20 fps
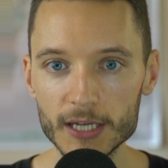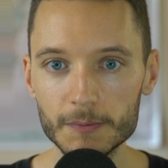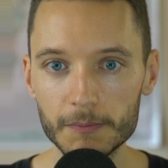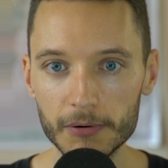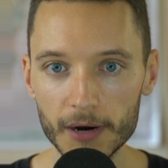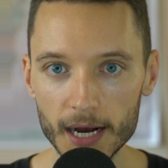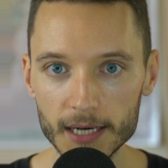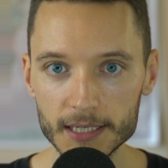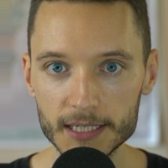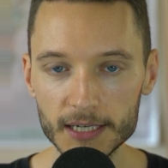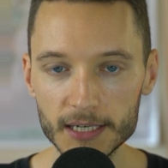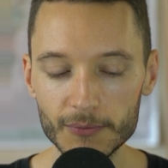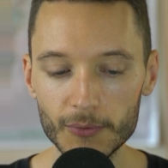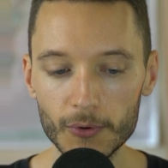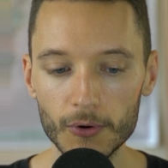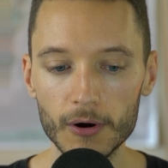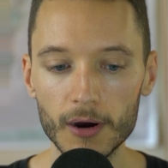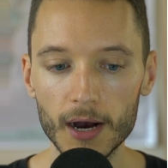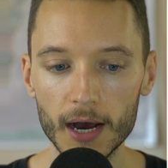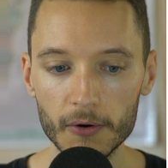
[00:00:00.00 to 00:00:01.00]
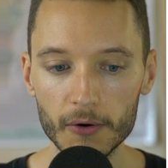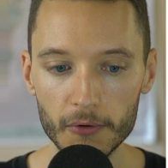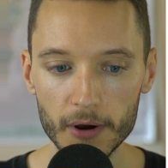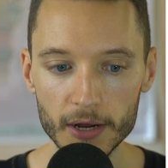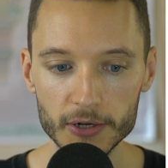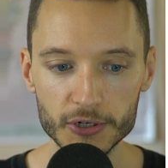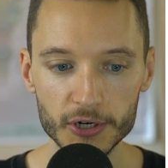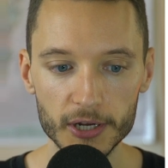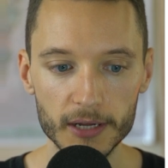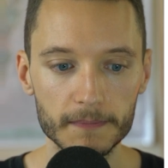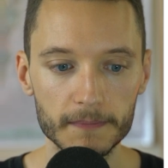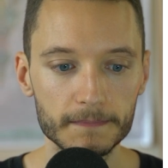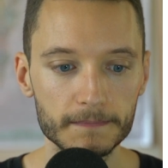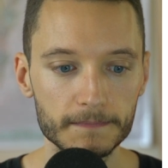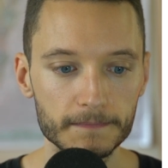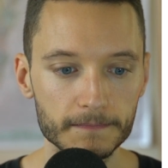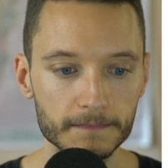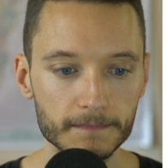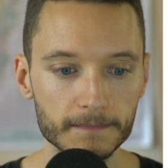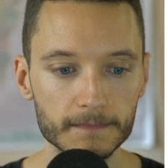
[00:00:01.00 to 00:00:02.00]
proxy war on Russia,
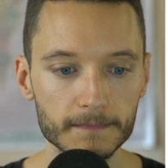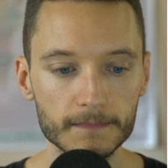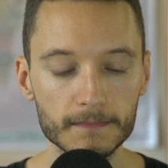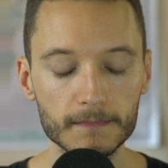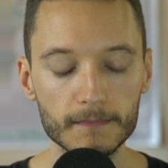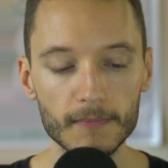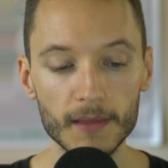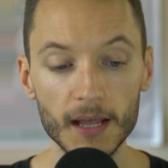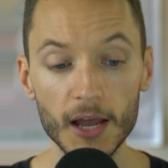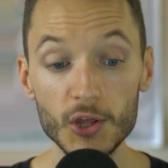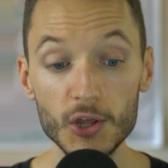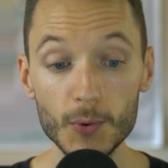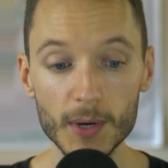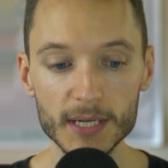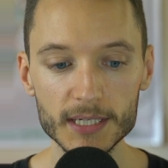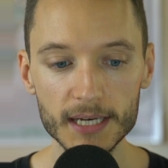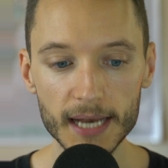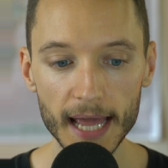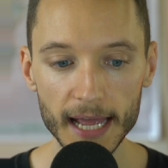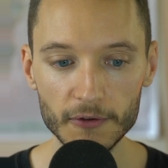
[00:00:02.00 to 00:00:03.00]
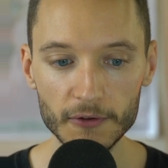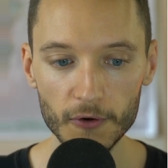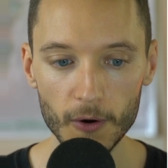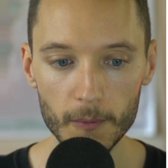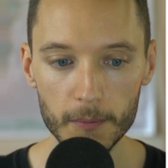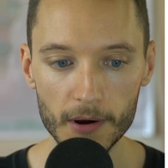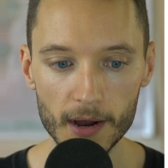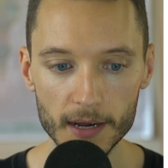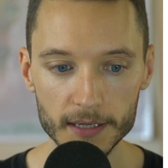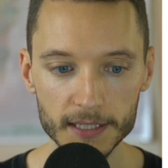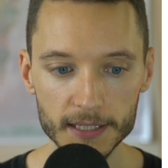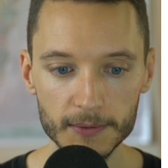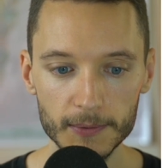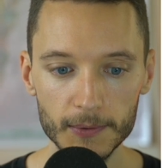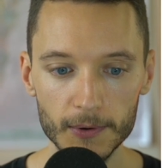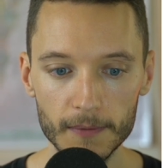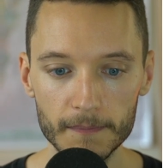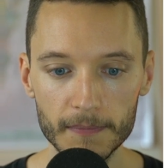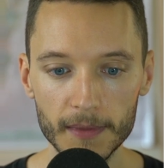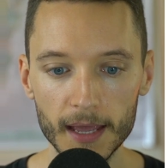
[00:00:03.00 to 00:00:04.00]
a U.S. NATO proxy
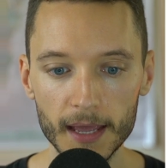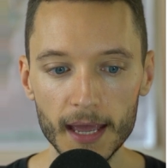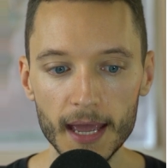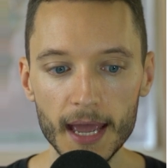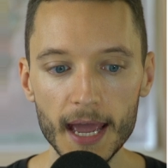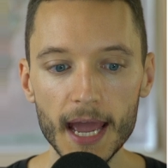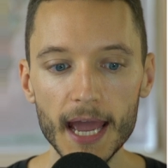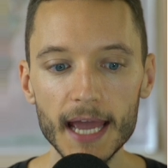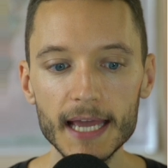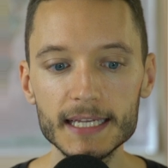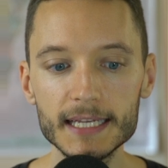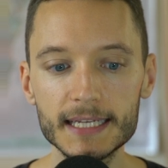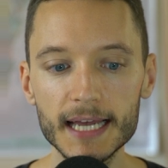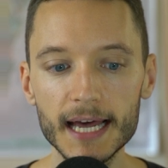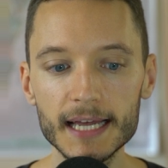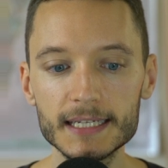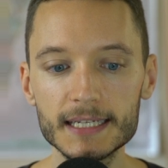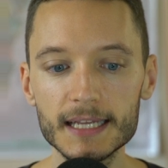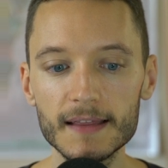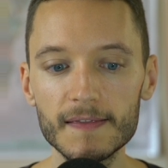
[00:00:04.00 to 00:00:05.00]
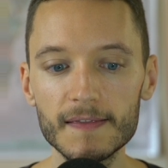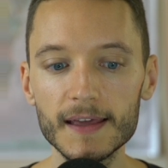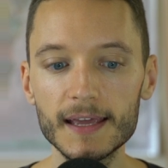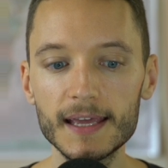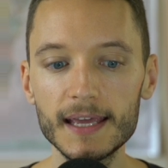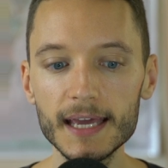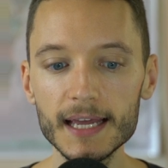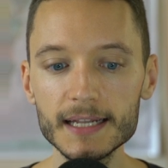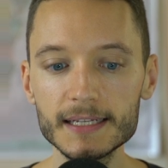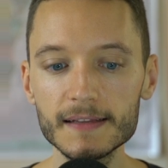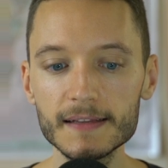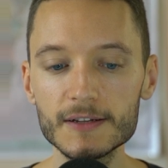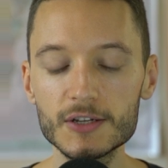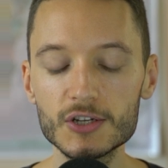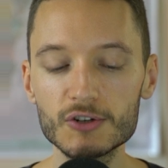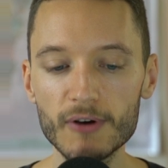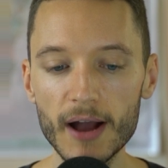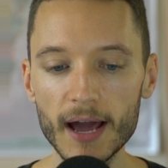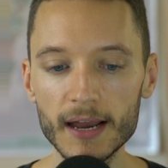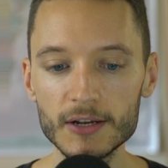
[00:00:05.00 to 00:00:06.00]
war. He says the key to the
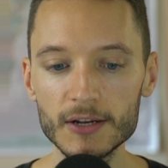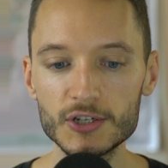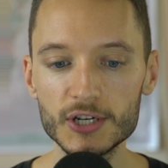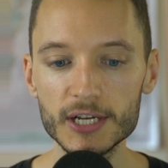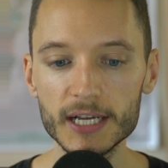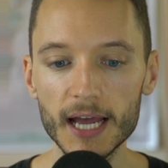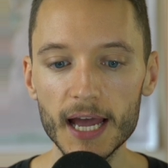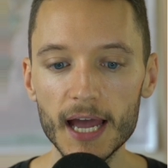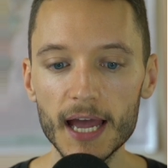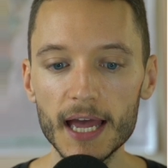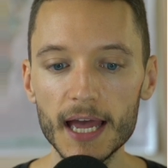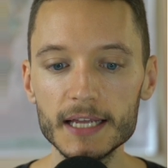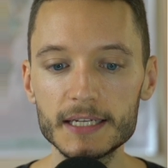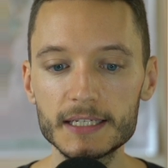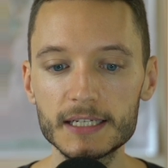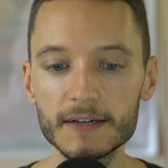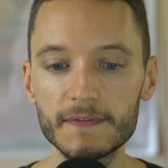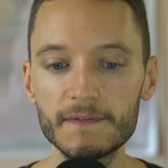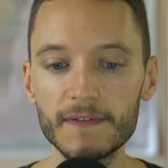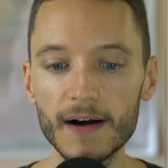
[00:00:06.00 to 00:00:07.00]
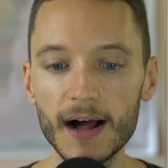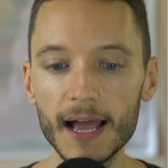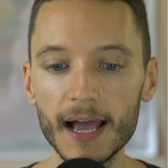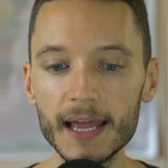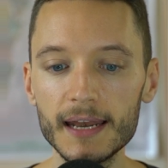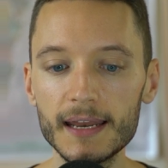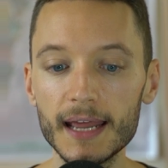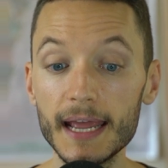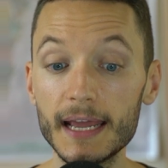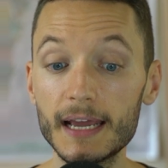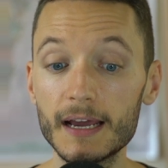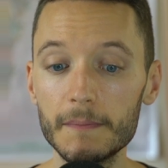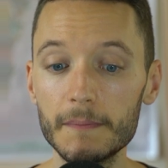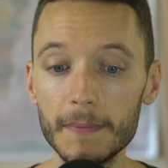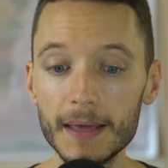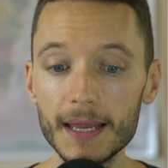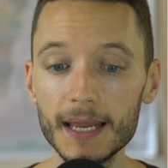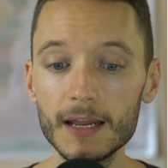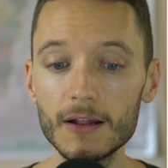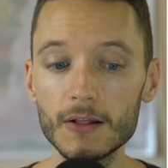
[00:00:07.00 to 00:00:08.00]
strategy is to find a
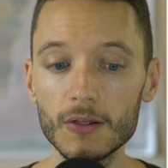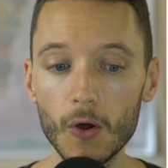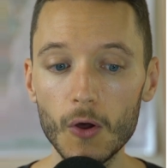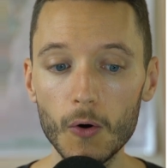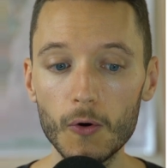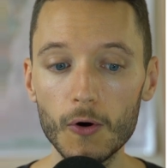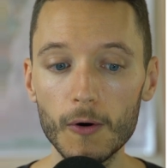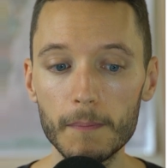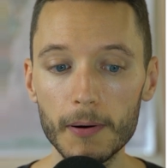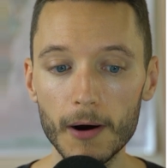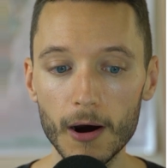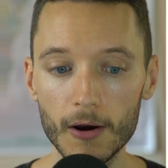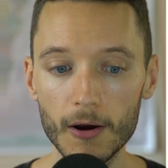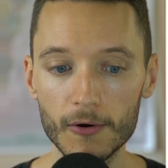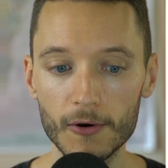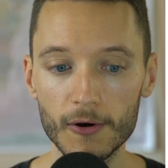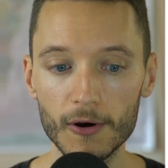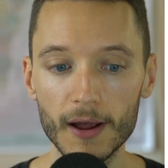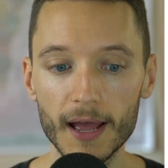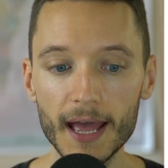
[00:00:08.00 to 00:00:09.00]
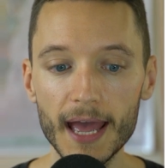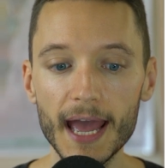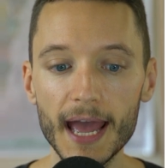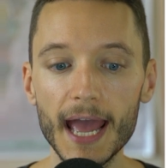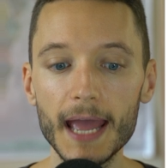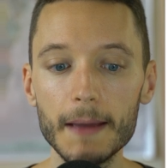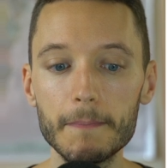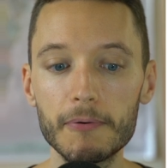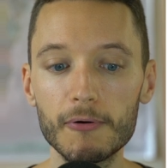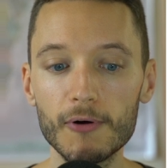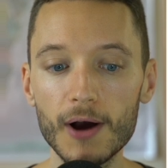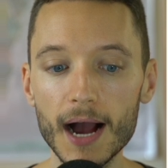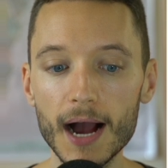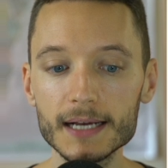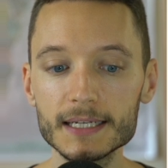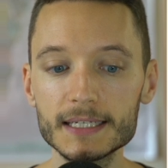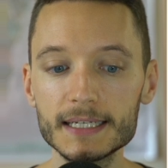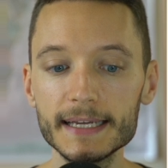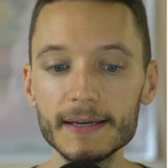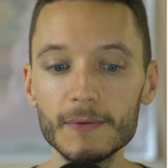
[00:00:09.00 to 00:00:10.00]
committed local partner, a
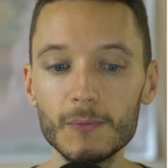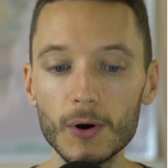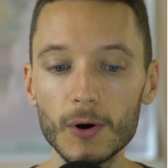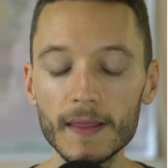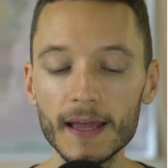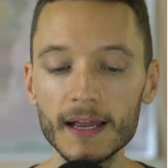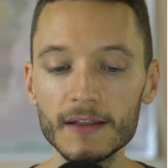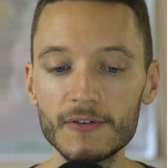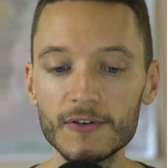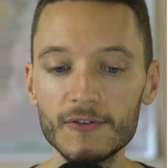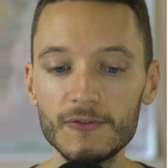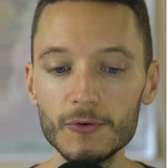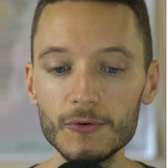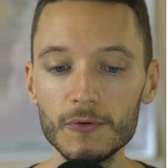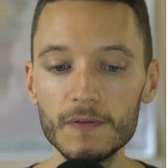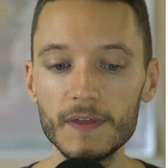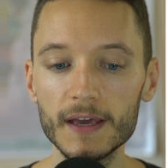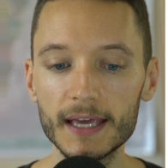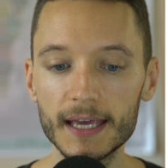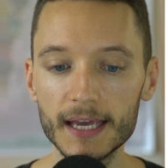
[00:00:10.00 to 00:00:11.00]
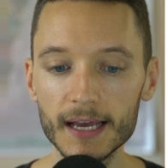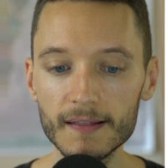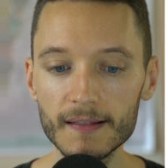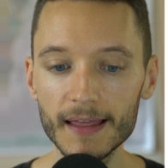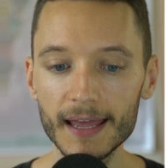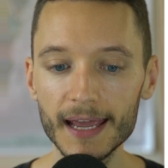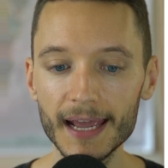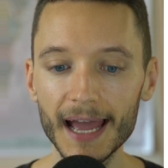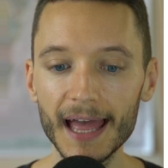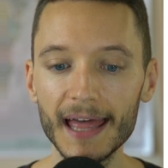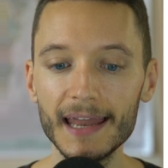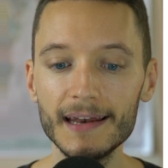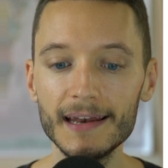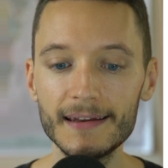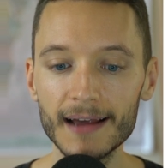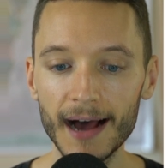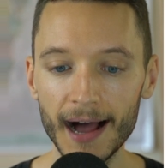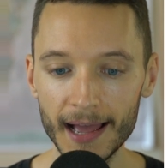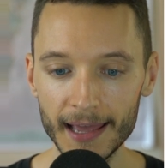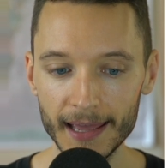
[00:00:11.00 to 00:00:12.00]
proxy willing to do the killing and
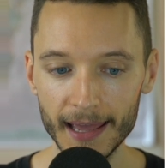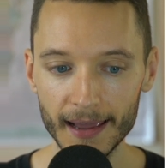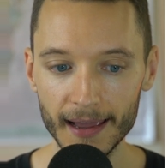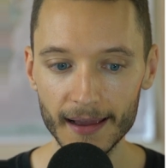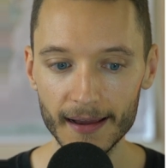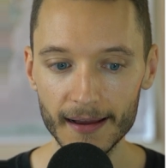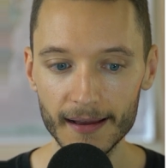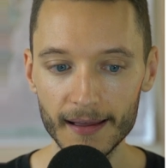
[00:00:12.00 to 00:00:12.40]
dying.